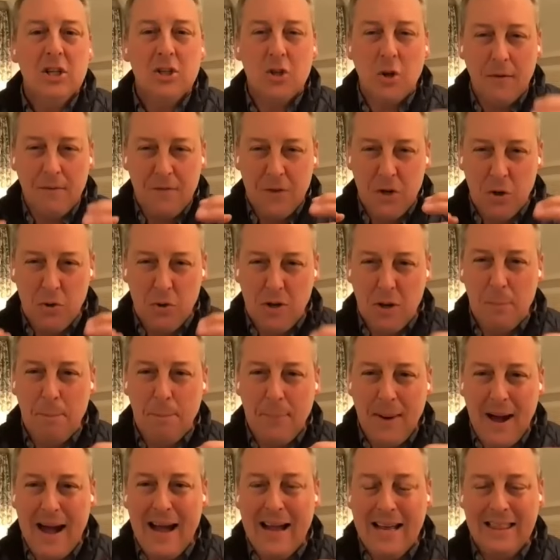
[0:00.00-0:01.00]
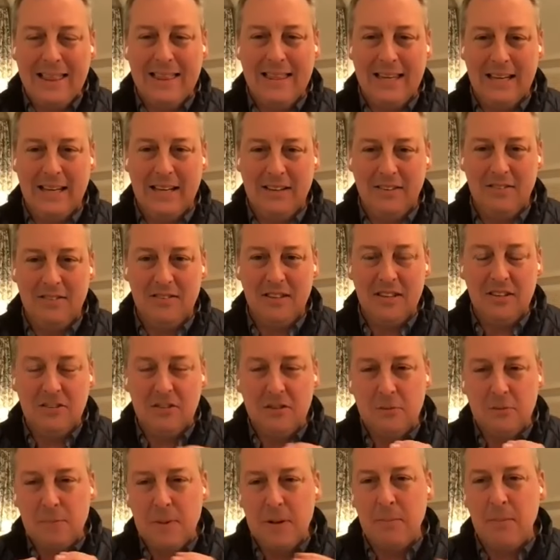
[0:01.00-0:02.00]
So if you can buy things, and
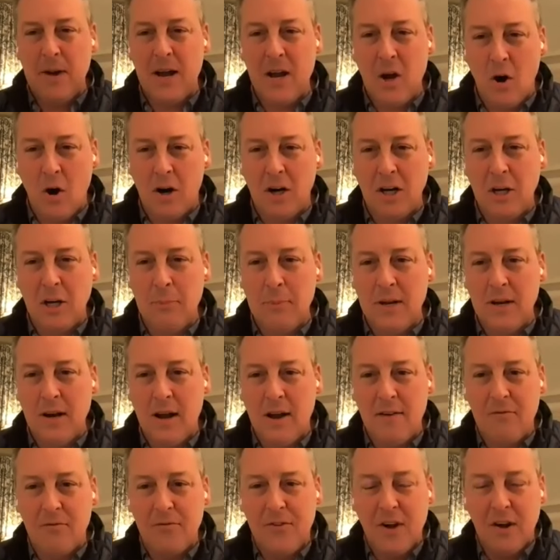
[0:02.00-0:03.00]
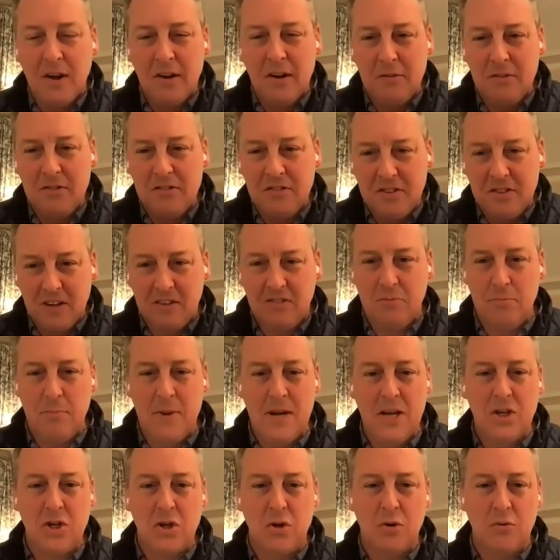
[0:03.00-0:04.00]
this has been my argument, I've done six
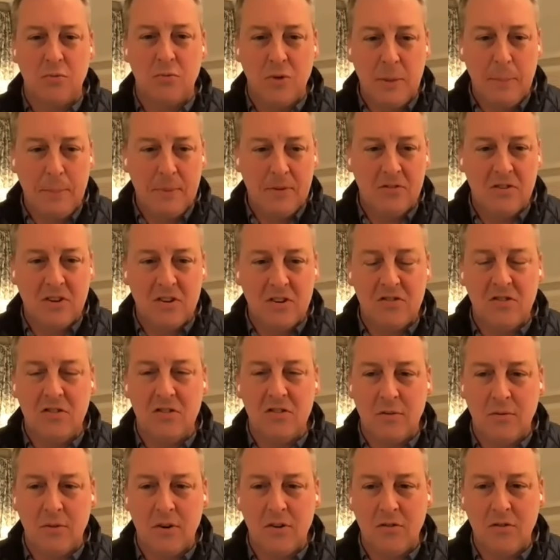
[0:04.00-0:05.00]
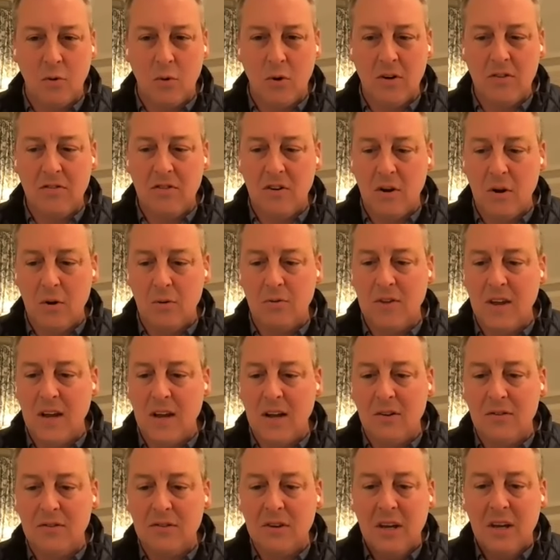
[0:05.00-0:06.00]
major repositions of resorts and
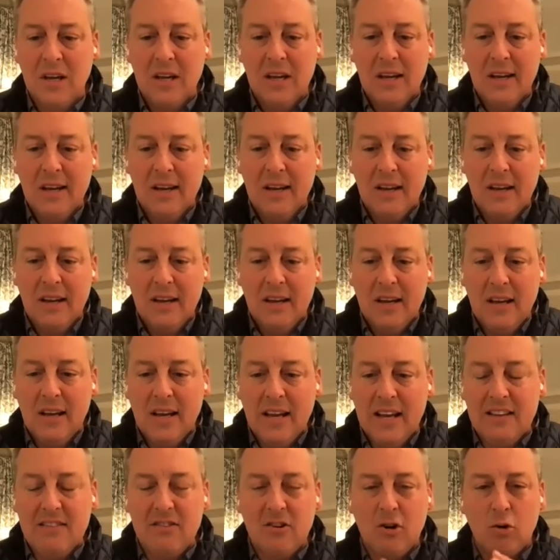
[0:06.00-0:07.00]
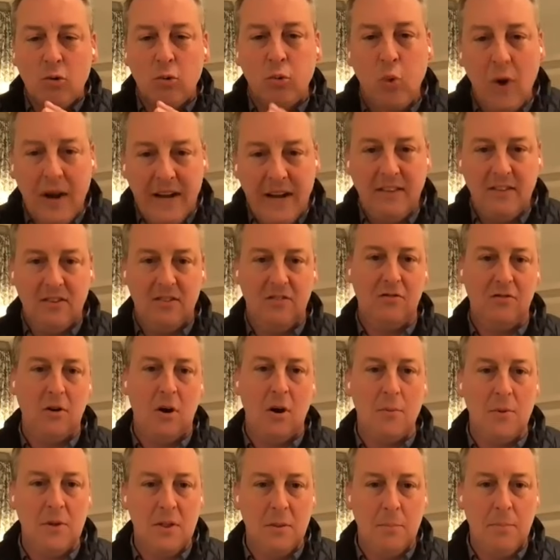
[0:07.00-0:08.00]
hotels. It's great to
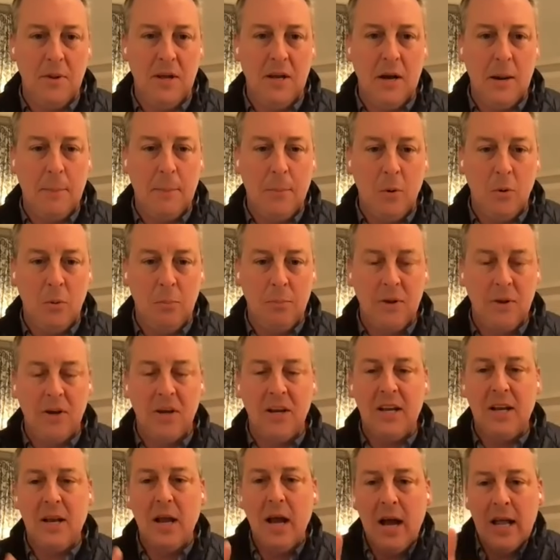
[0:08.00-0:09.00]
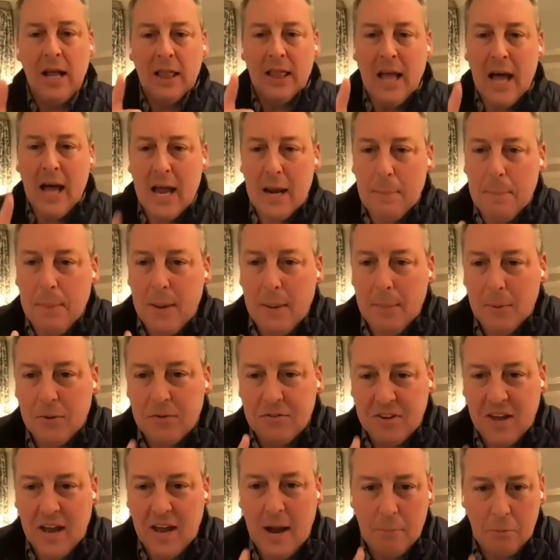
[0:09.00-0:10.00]
start with a beat up old building. A lot of
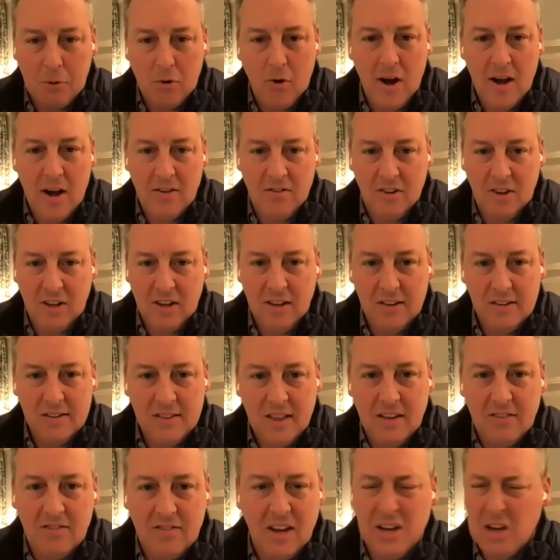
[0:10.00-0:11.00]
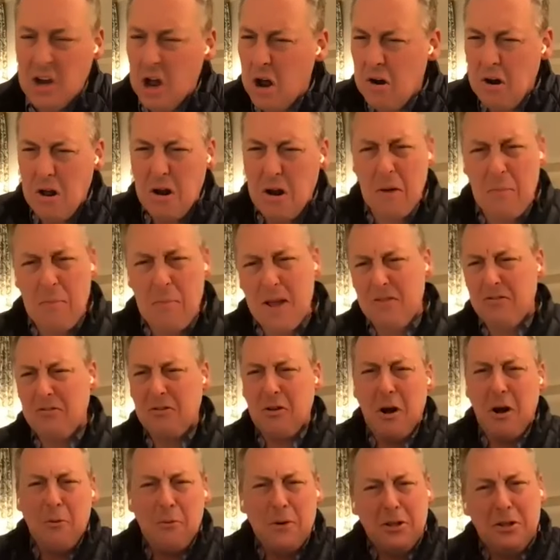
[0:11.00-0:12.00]
people say I'm crazy. They say, no, no, no, man,
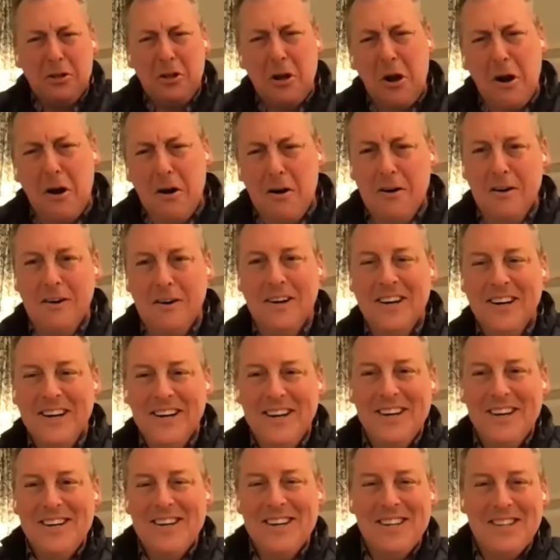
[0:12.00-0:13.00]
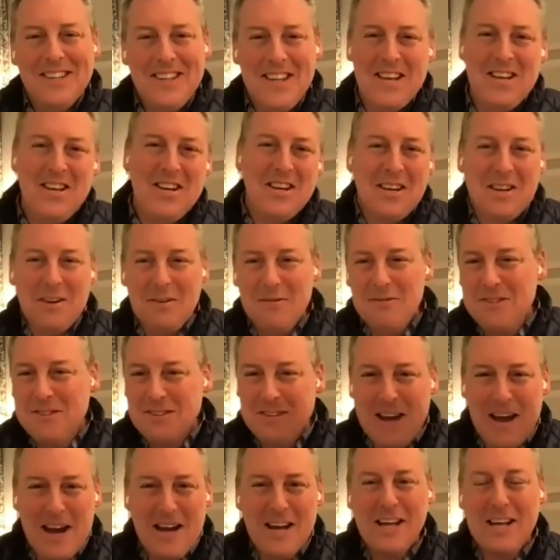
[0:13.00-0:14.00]
start with dirt. Yeah. Then you can
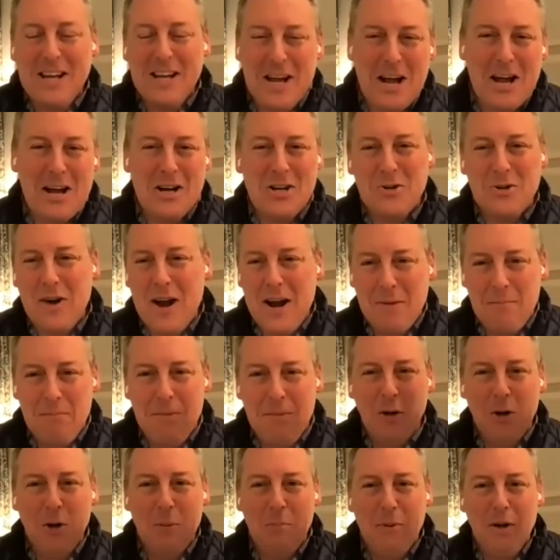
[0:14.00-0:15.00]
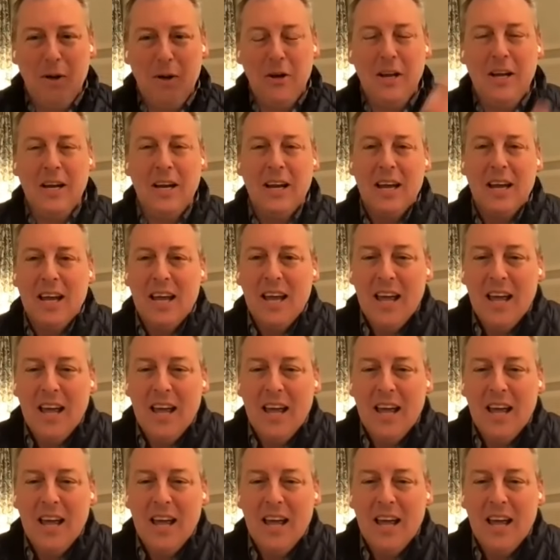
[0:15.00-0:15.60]
sign a contract, build a building.